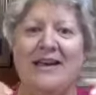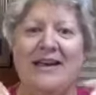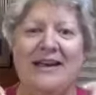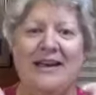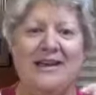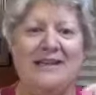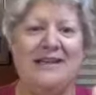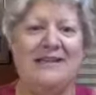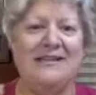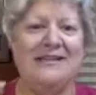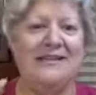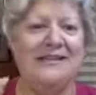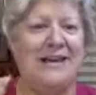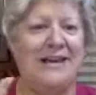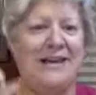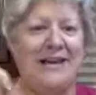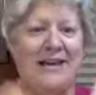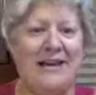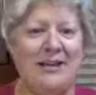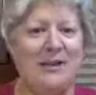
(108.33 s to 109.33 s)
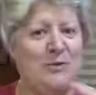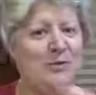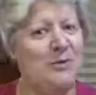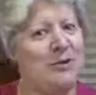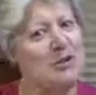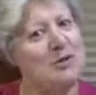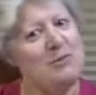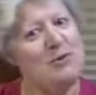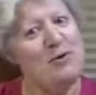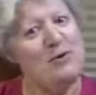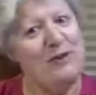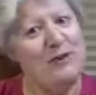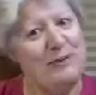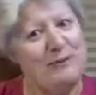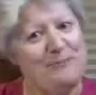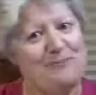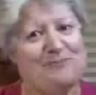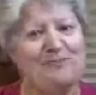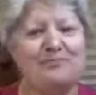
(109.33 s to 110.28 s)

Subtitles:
is that I get to watch a movie.